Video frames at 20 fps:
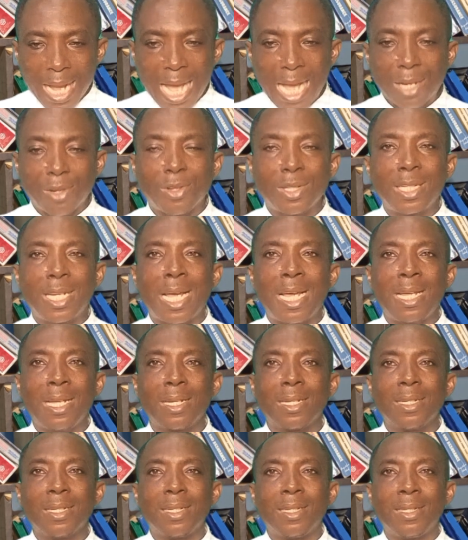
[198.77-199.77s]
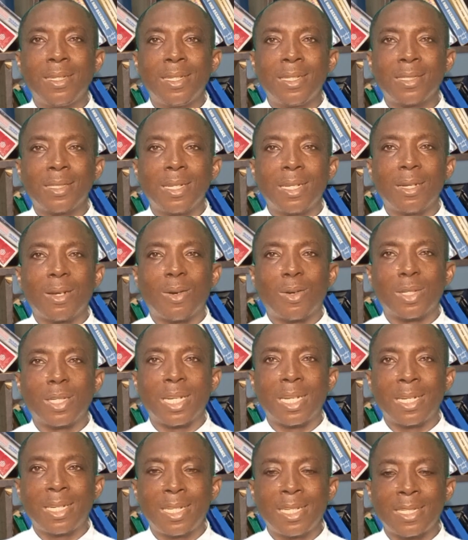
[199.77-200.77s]
Another list on
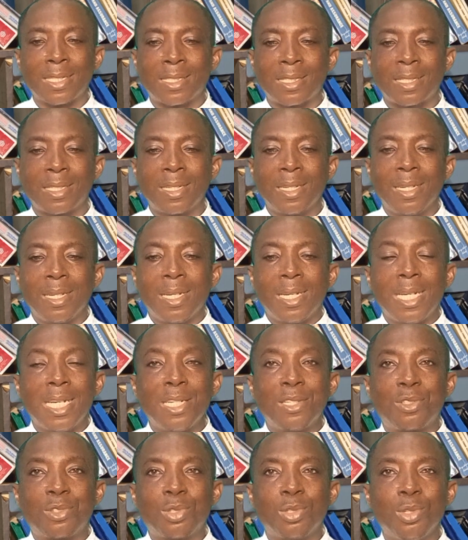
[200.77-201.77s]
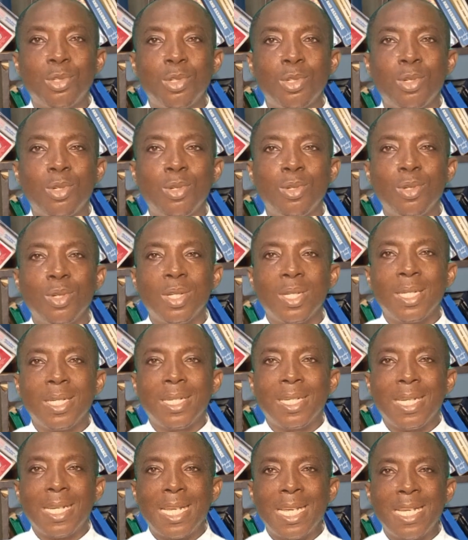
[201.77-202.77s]
the list is through
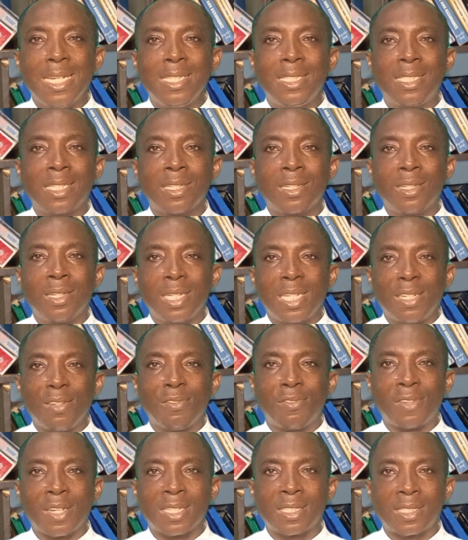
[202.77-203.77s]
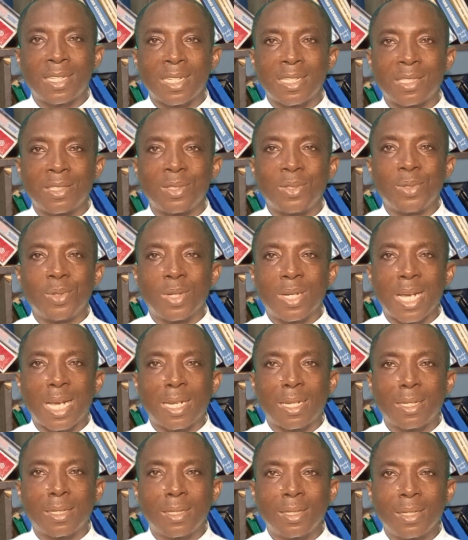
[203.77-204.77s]
angel investors. You
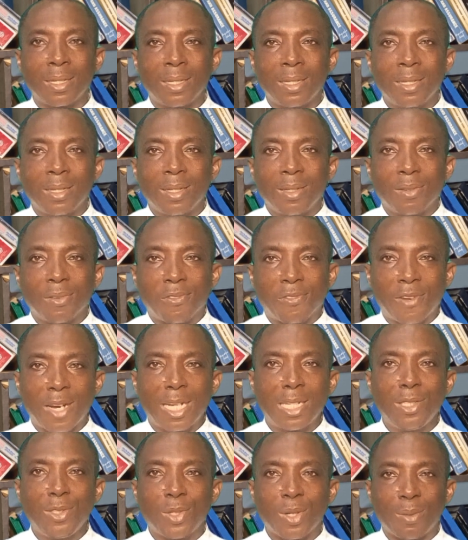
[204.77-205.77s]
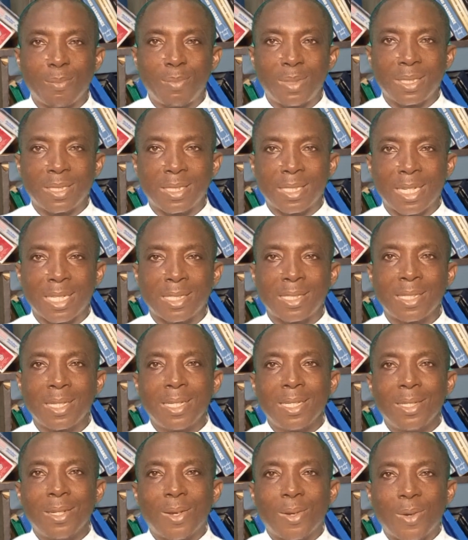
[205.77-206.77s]
can fund your business
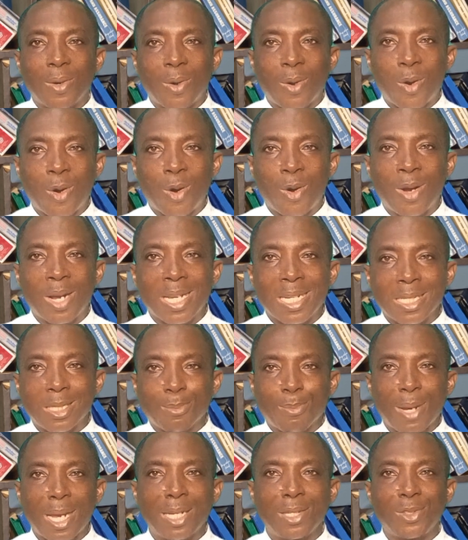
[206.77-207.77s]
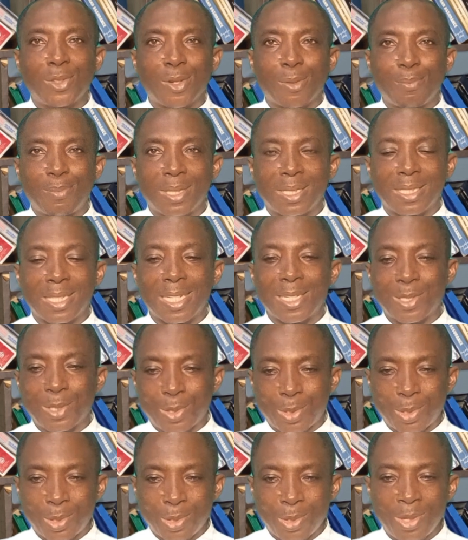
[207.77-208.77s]
or expand your business
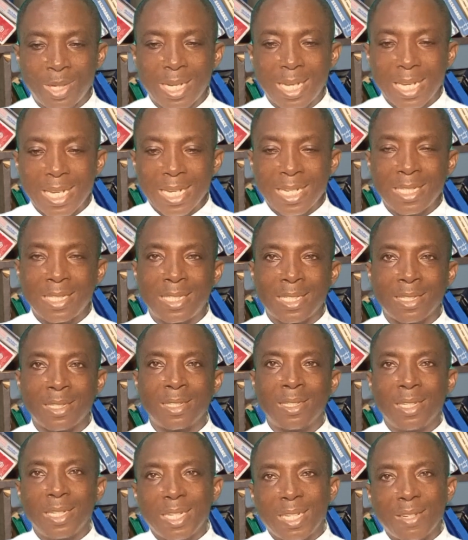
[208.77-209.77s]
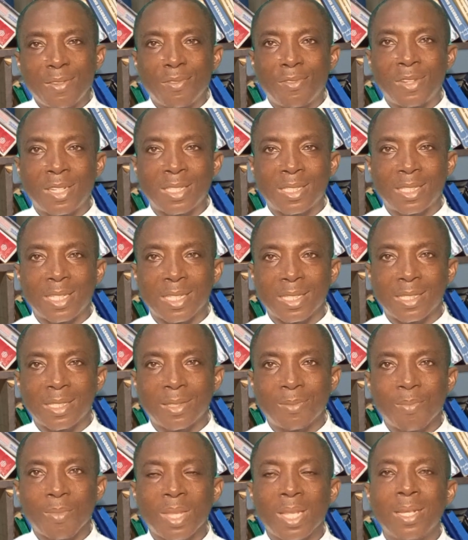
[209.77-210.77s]
through angel investors.